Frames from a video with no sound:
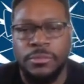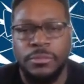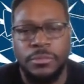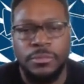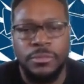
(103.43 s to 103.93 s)

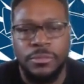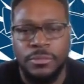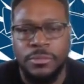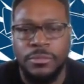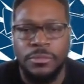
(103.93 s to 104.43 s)

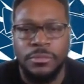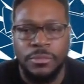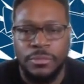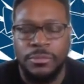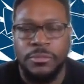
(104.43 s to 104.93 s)

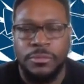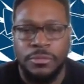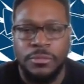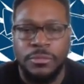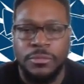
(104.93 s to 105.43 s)

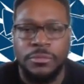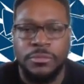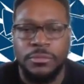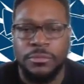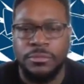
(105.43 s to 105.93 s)

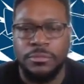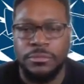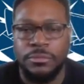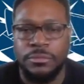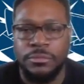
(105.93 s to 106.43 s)

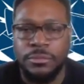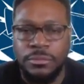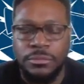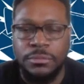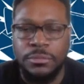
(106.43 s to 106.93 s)

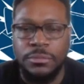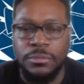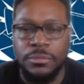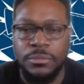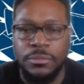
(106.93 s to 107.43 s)

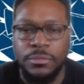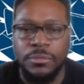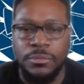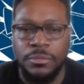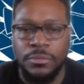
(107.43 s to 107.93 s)

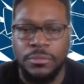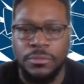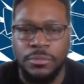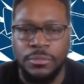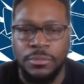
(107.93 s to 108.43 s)

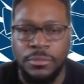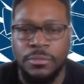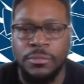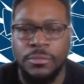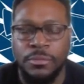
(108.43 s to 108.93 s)

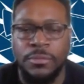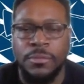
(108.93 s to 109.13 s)
This person isn't speaking.